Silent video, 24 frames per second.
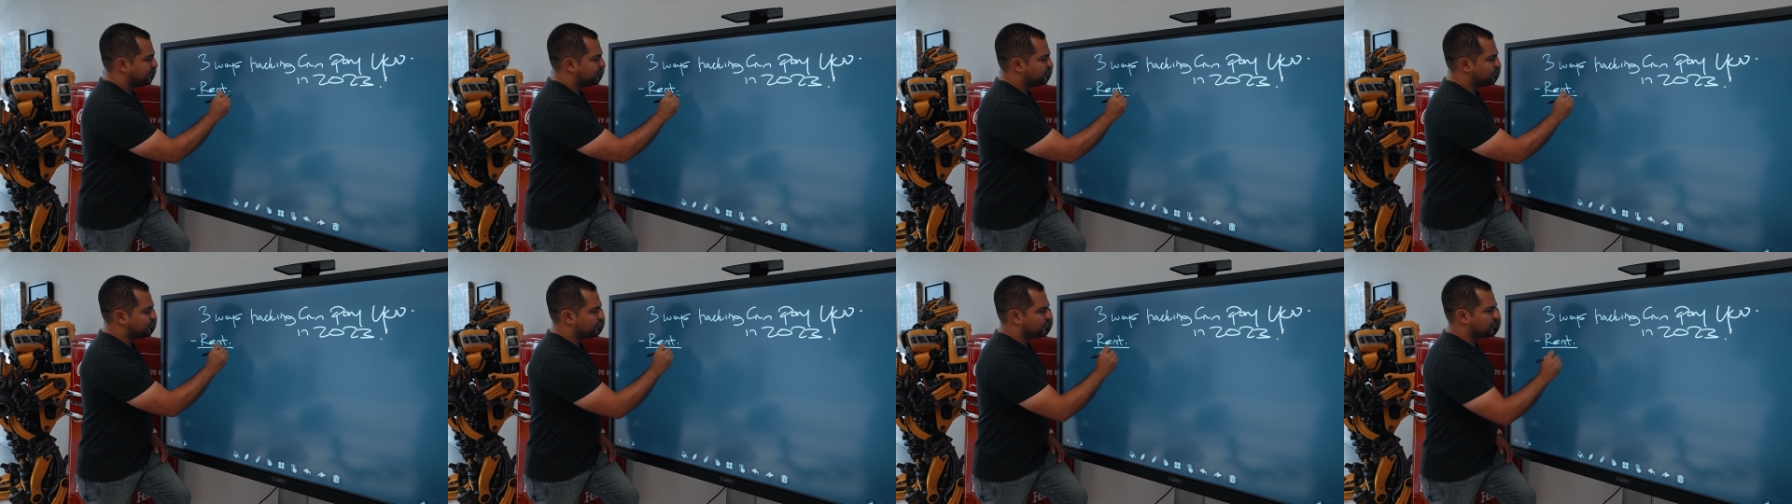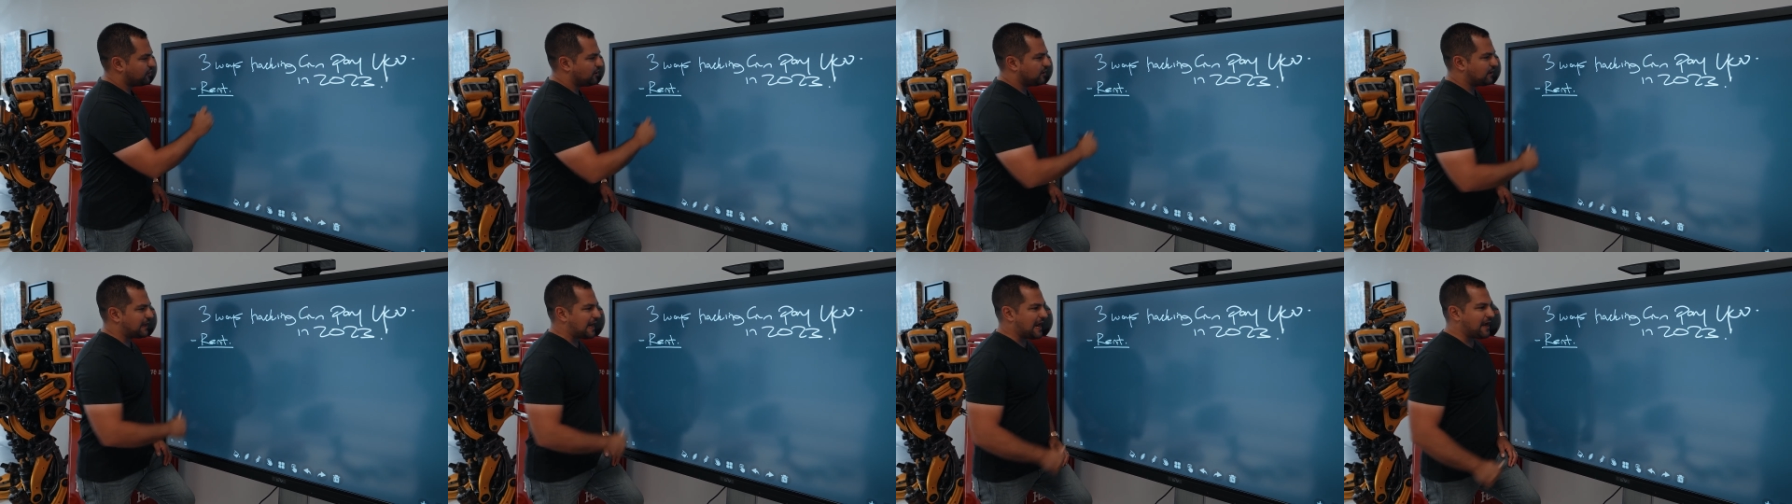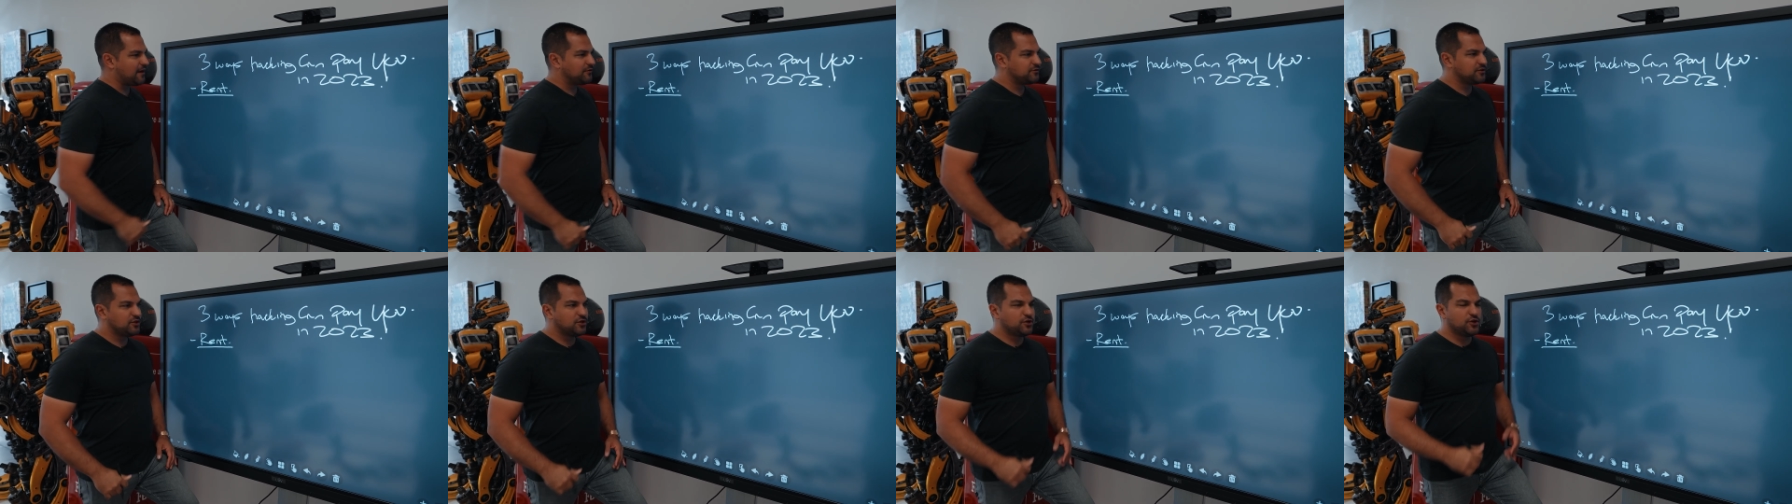your car
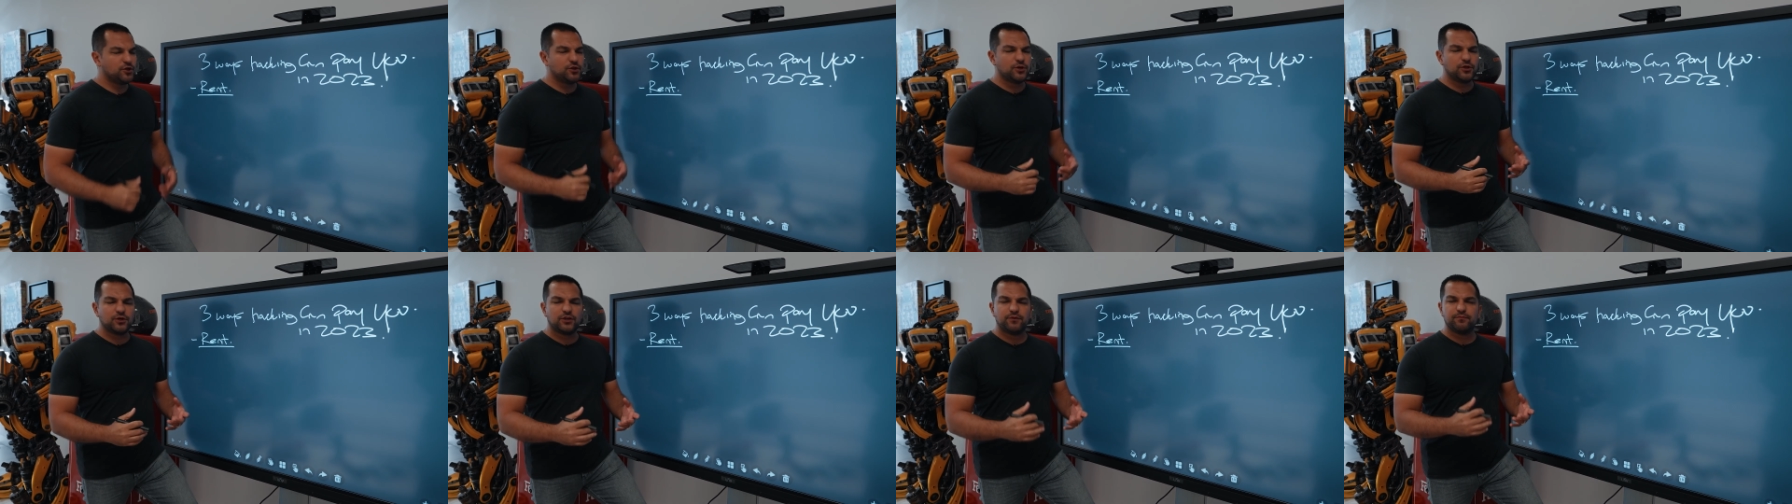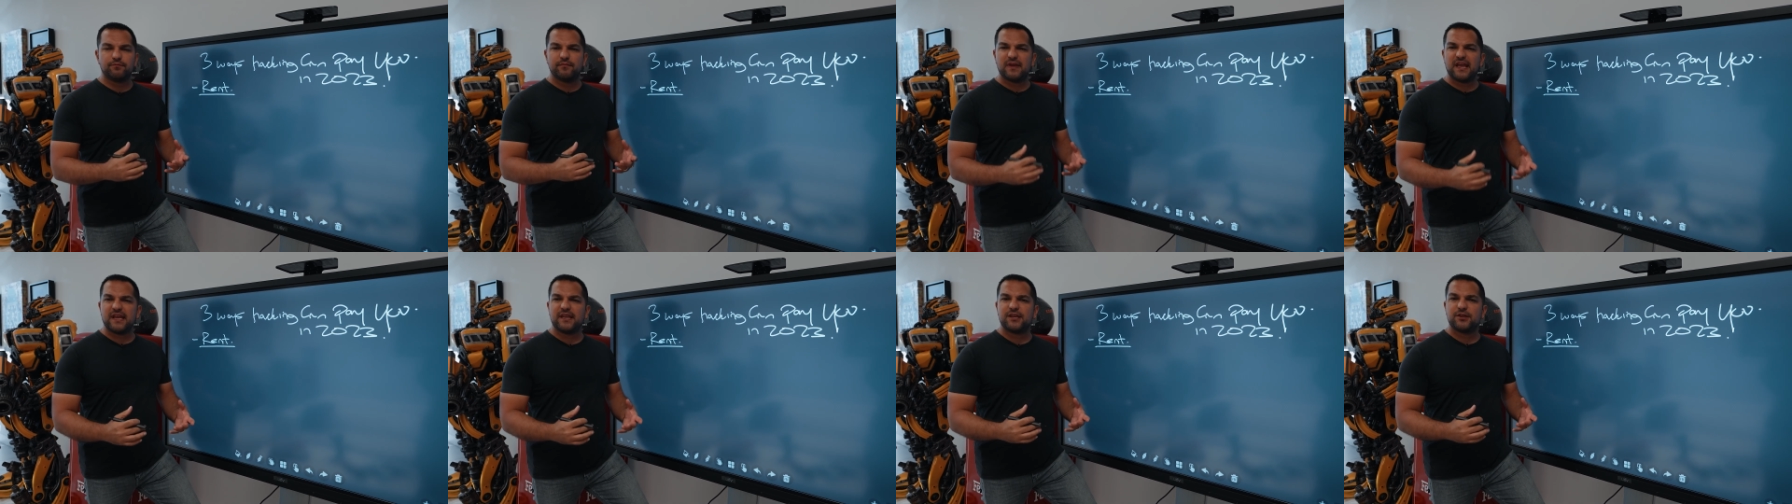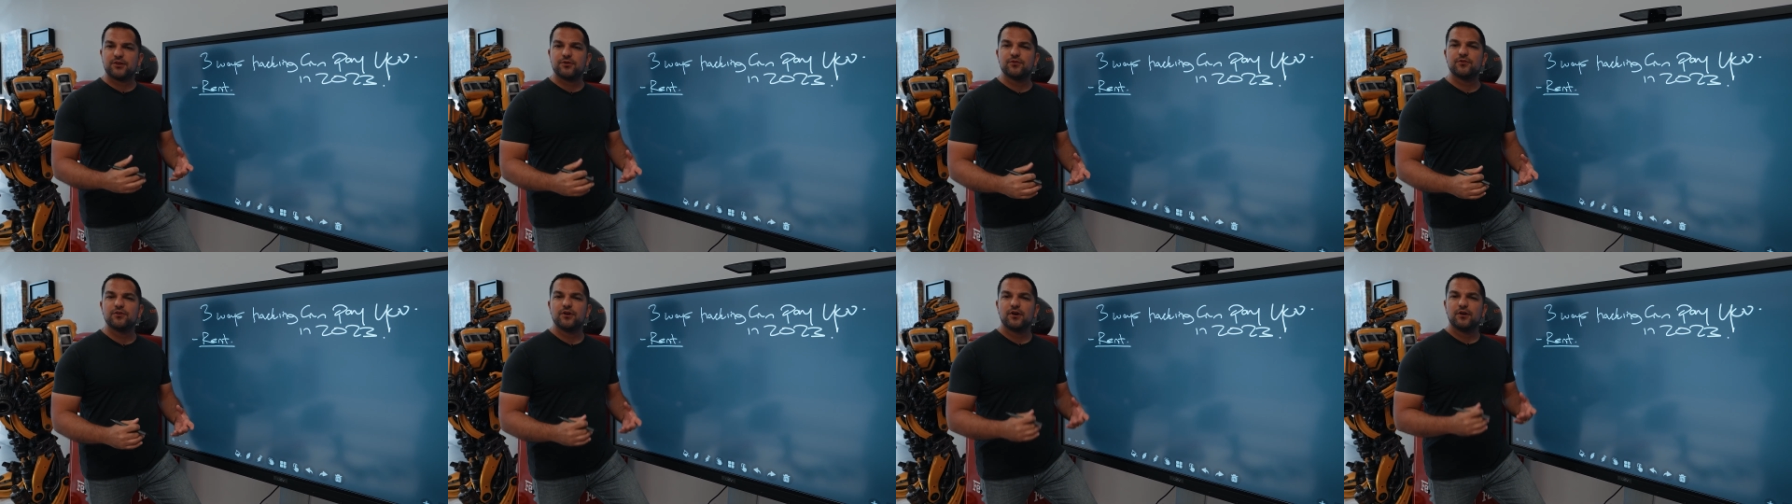out could make
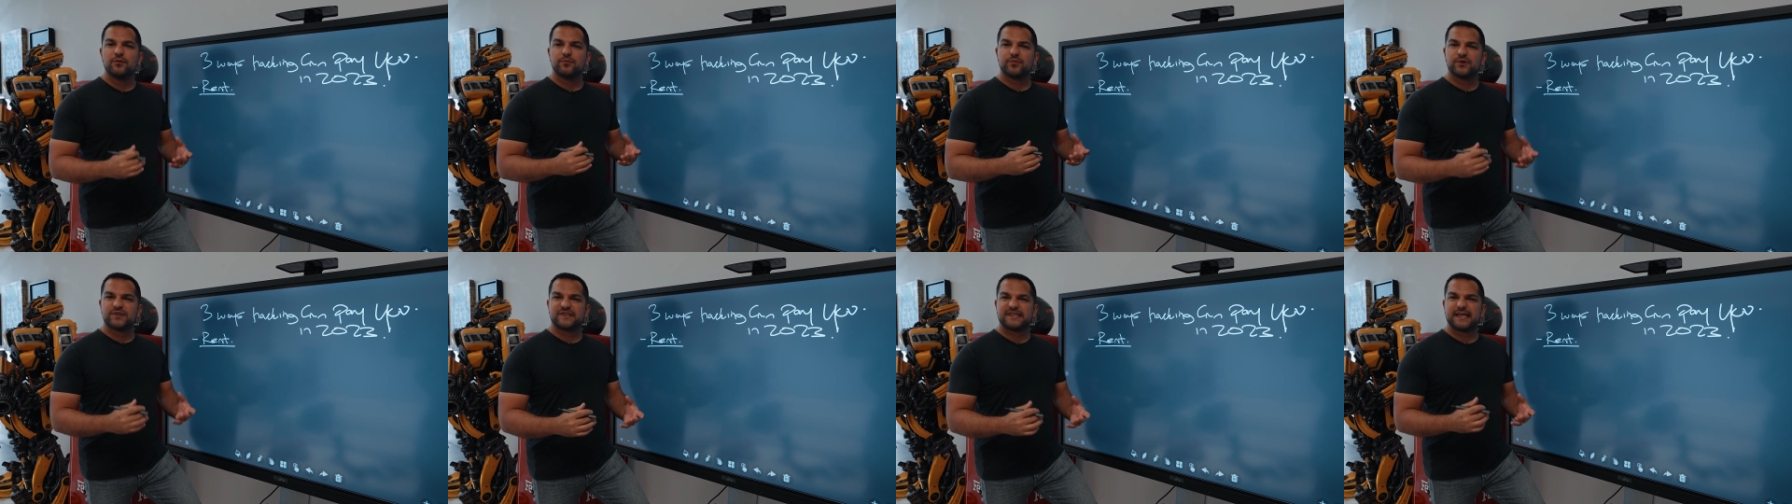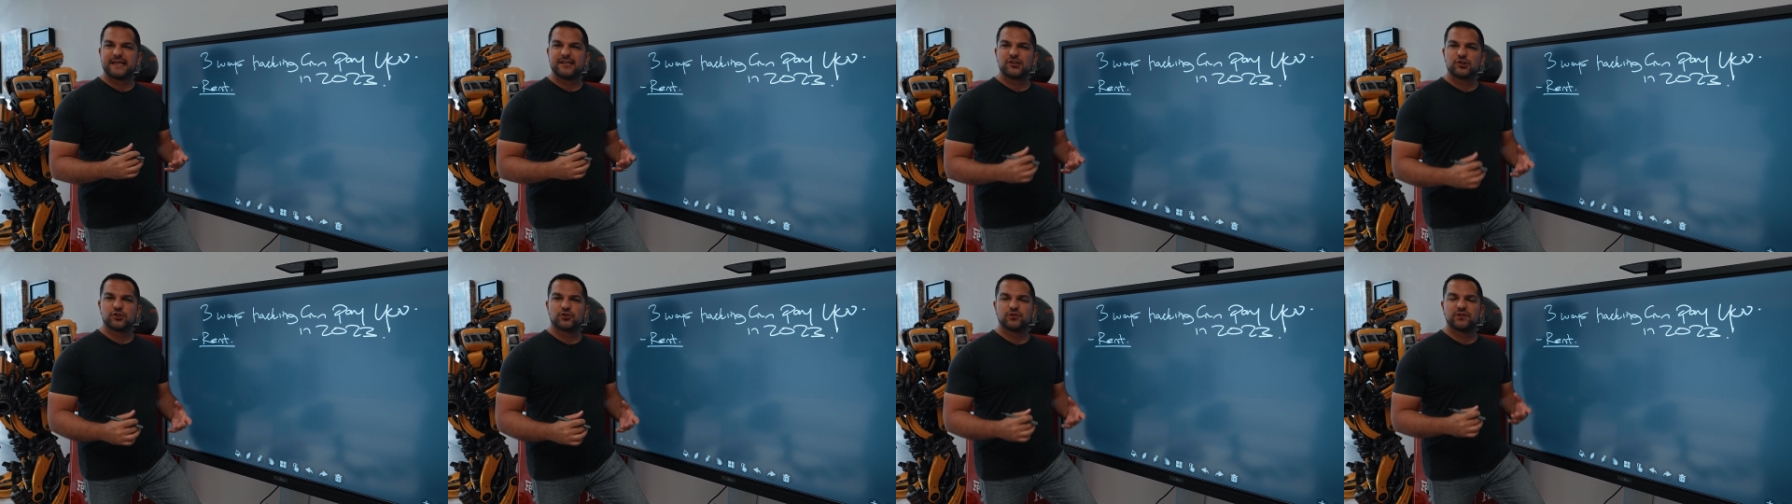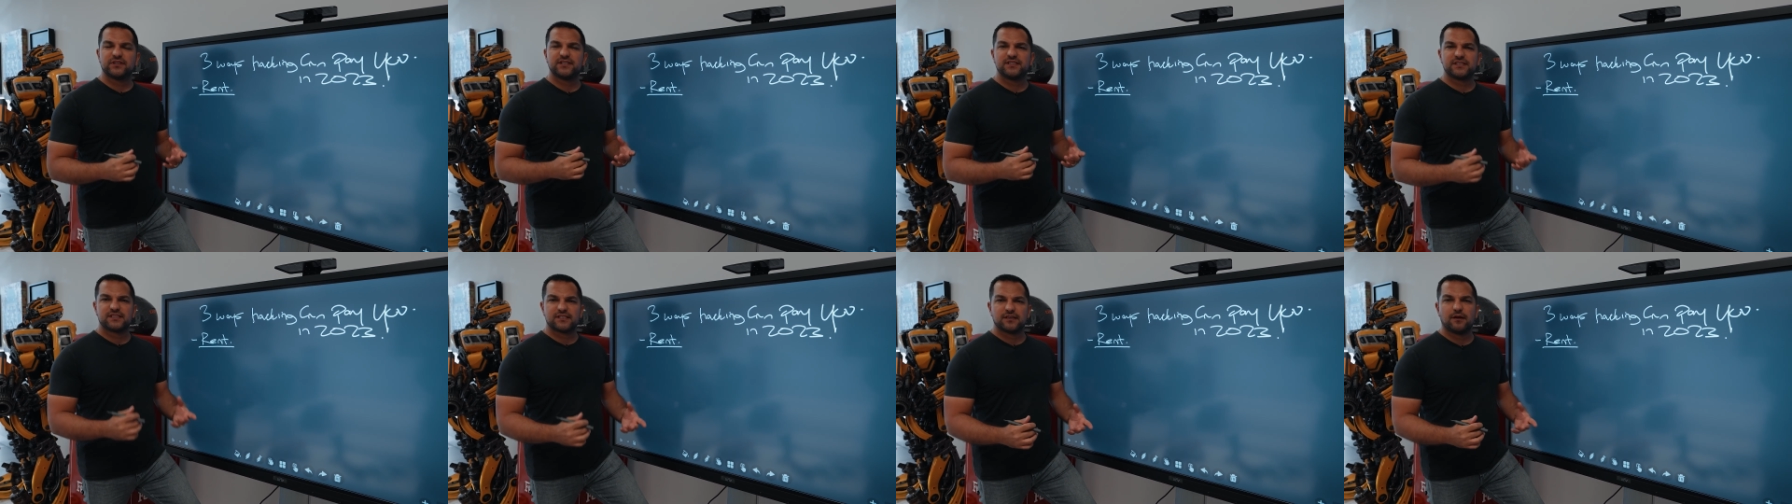you
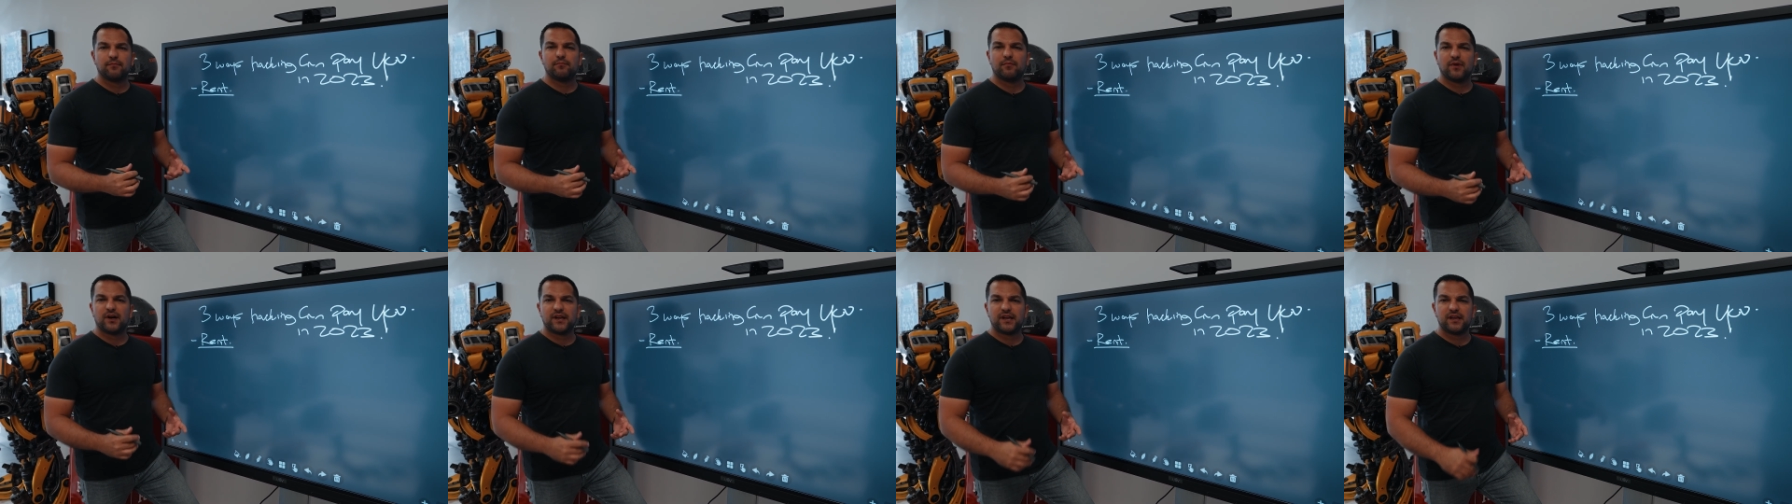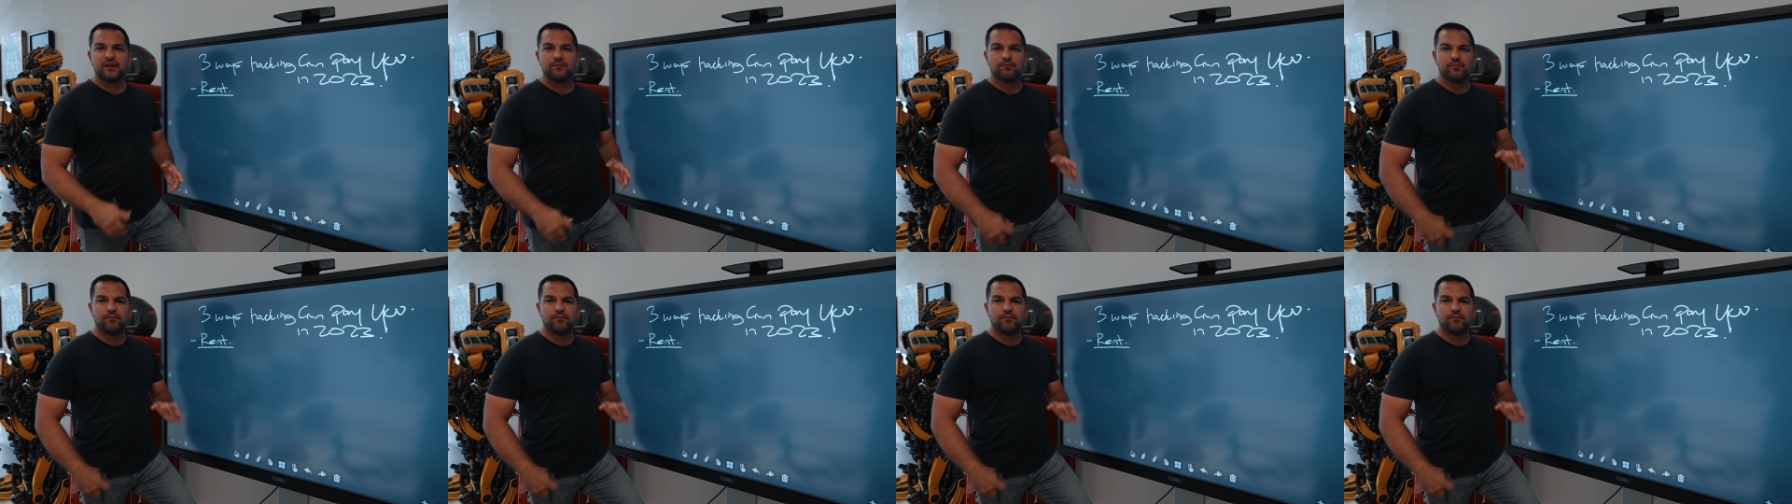potentially some money.